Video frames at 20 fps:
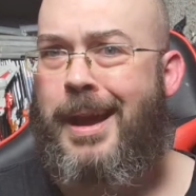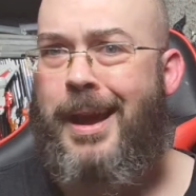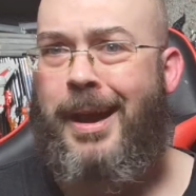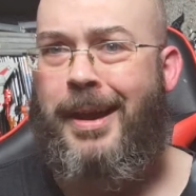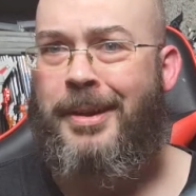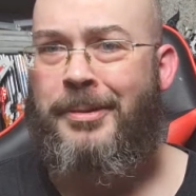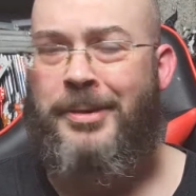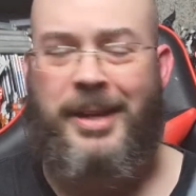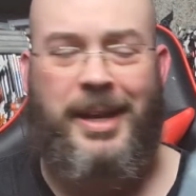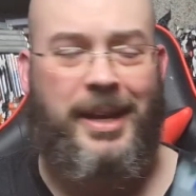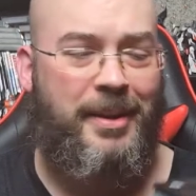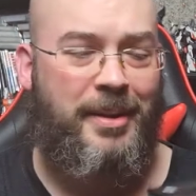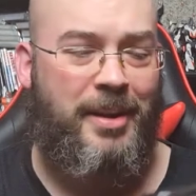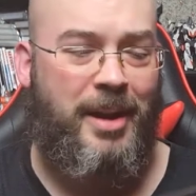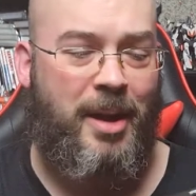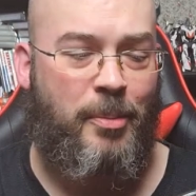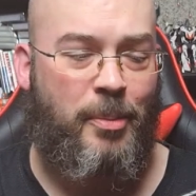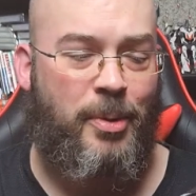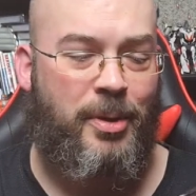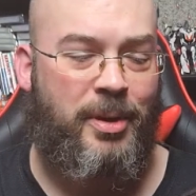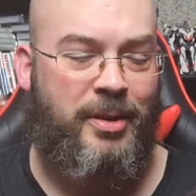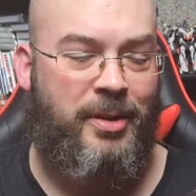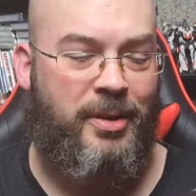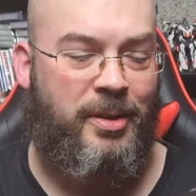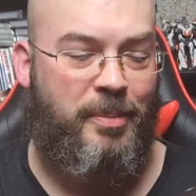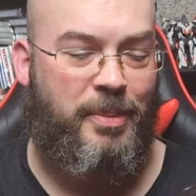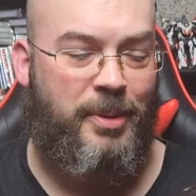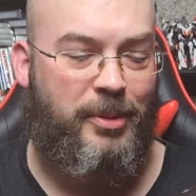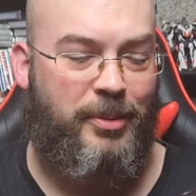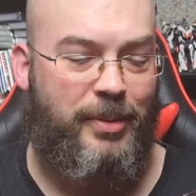I don't get it. I would have got
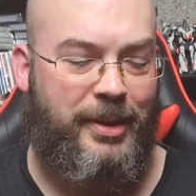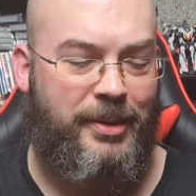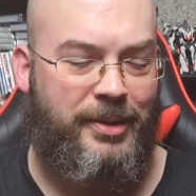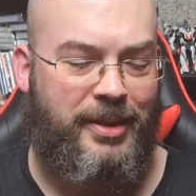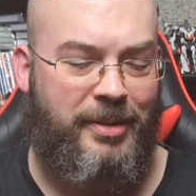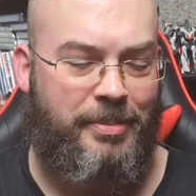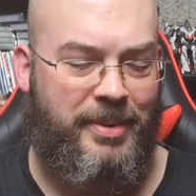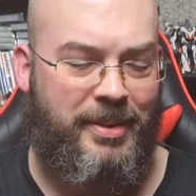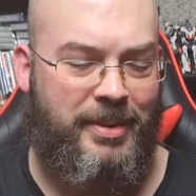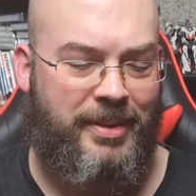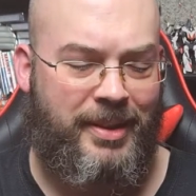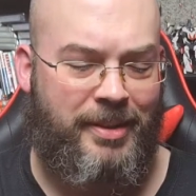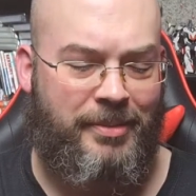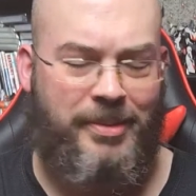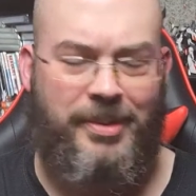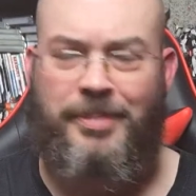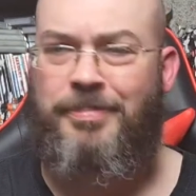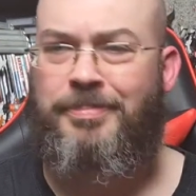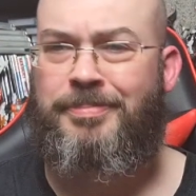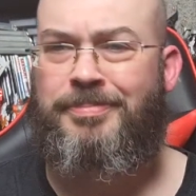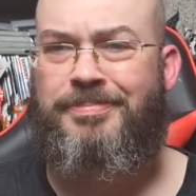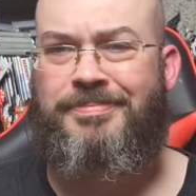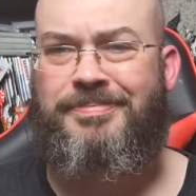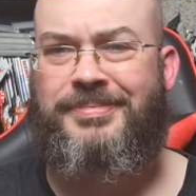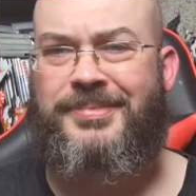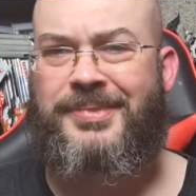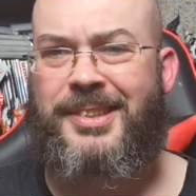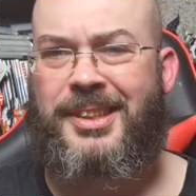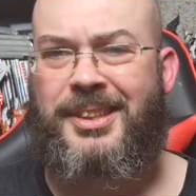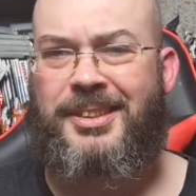a Blu-ray drive, but they were
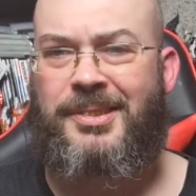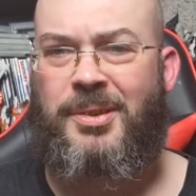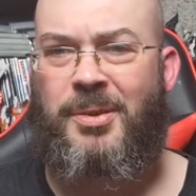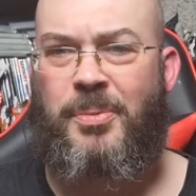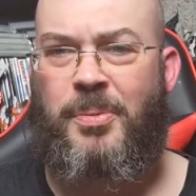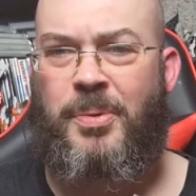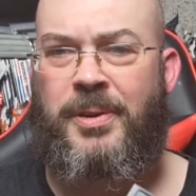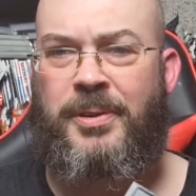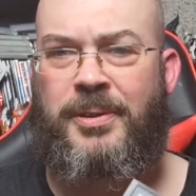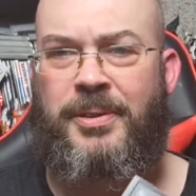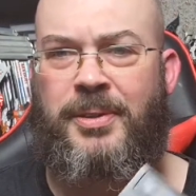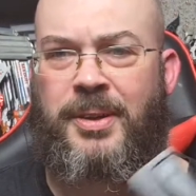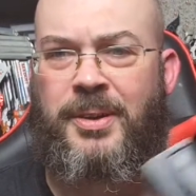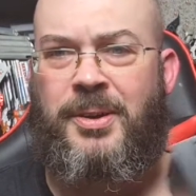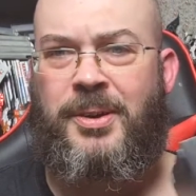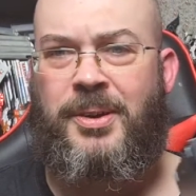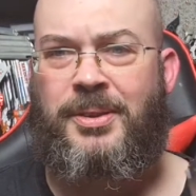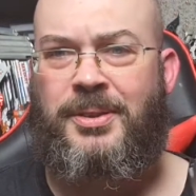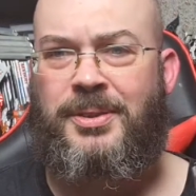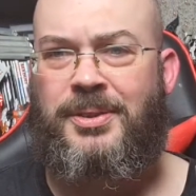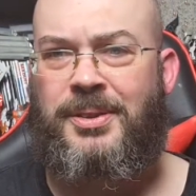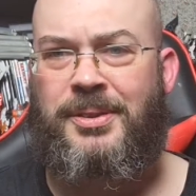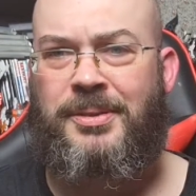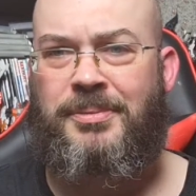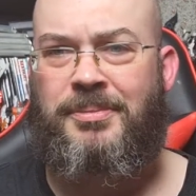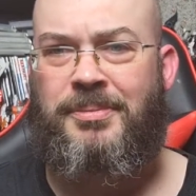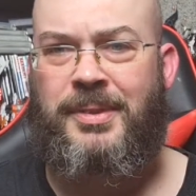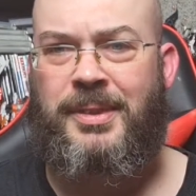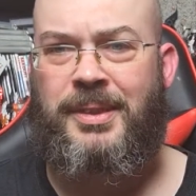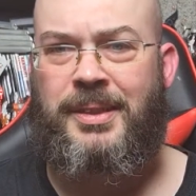just not worth the cost.
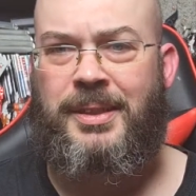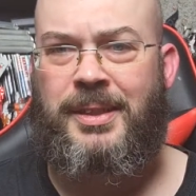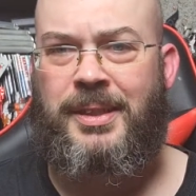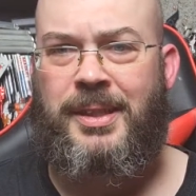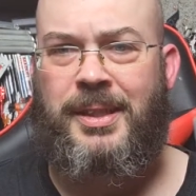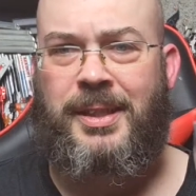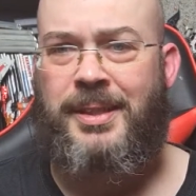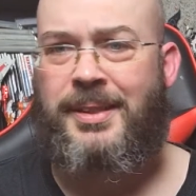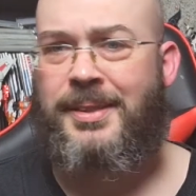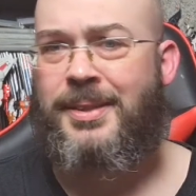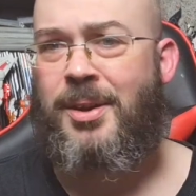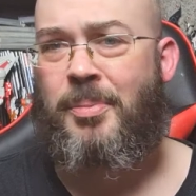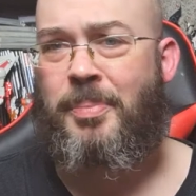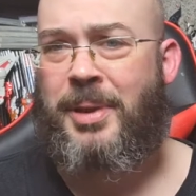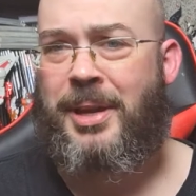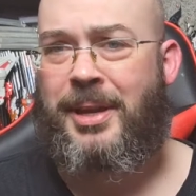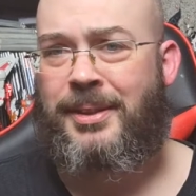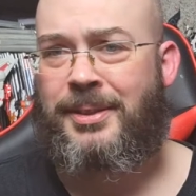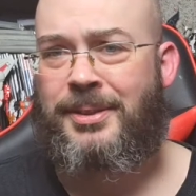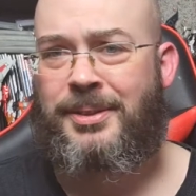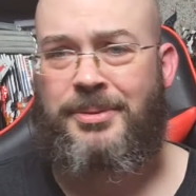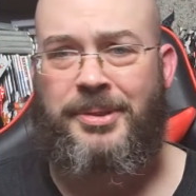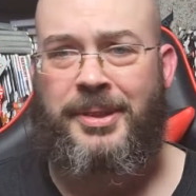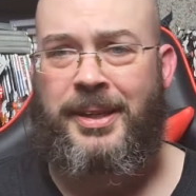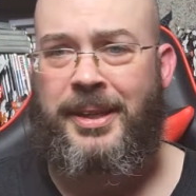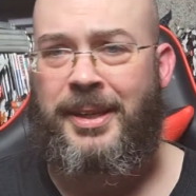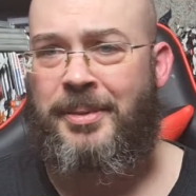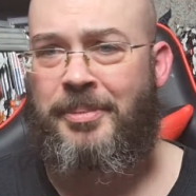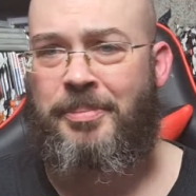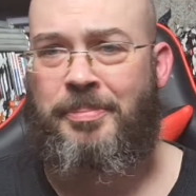He's got a
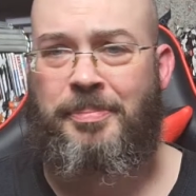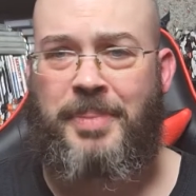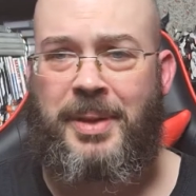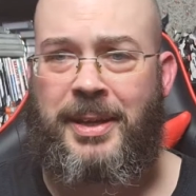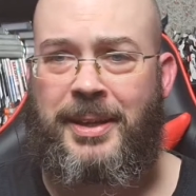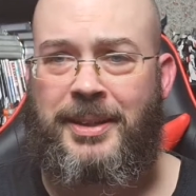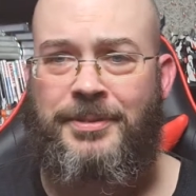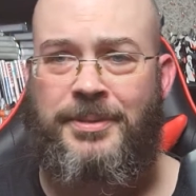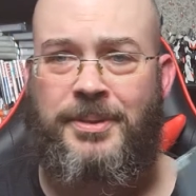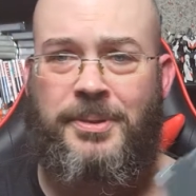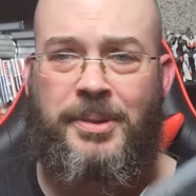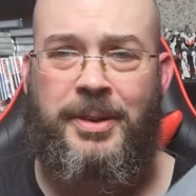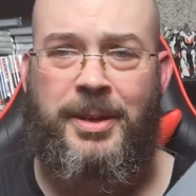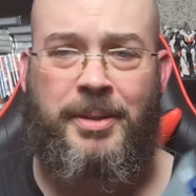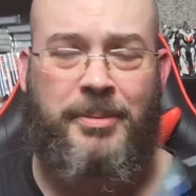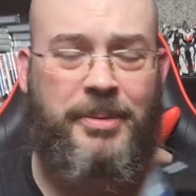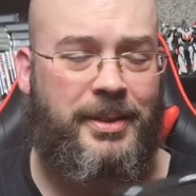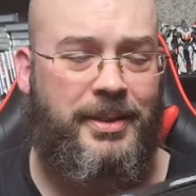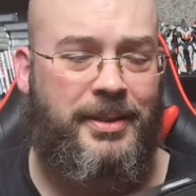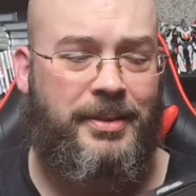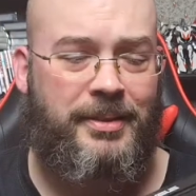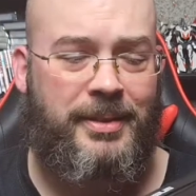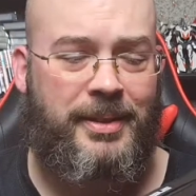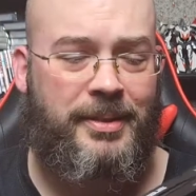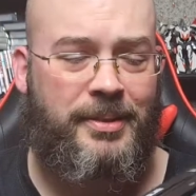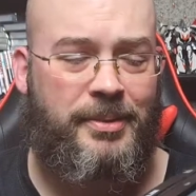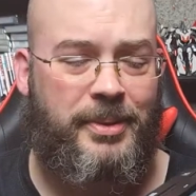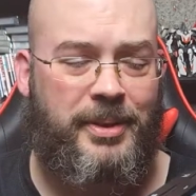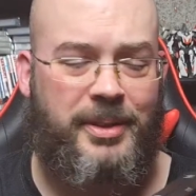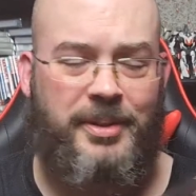PS3 and a PS4 anyway, so you
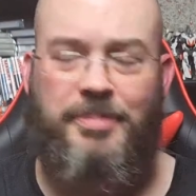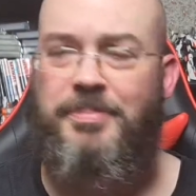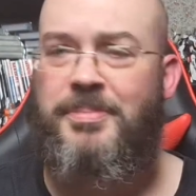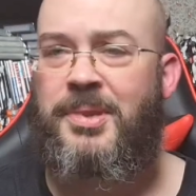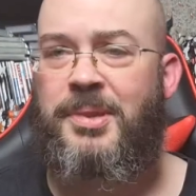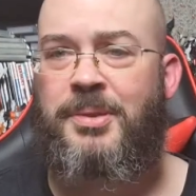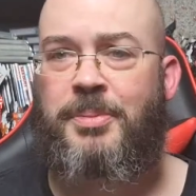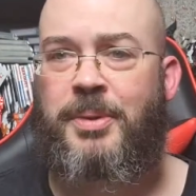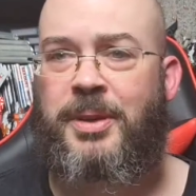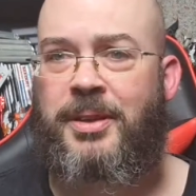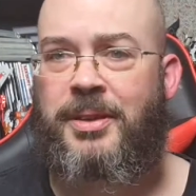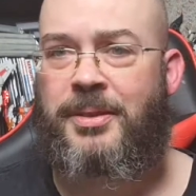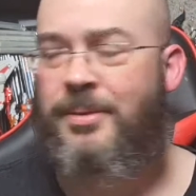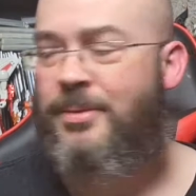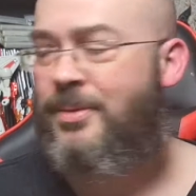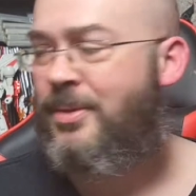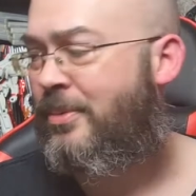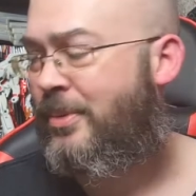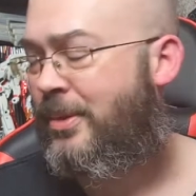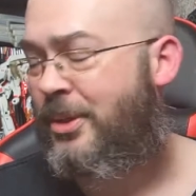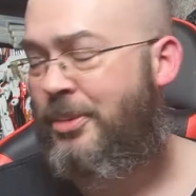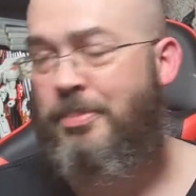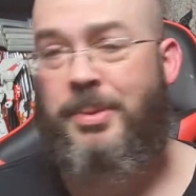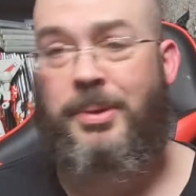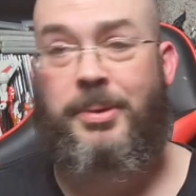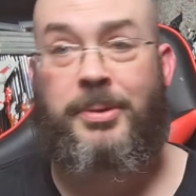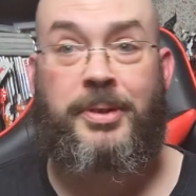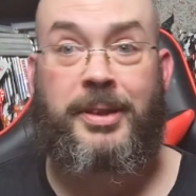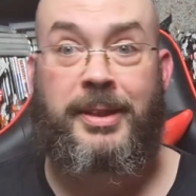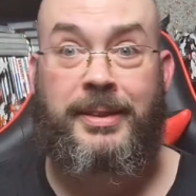can always use one of those to watch
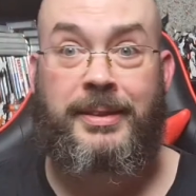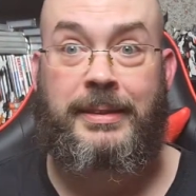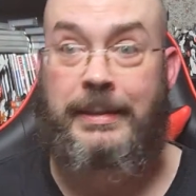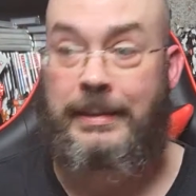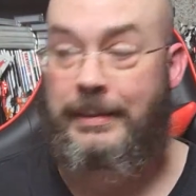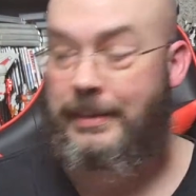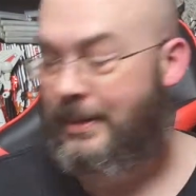Blu-rays.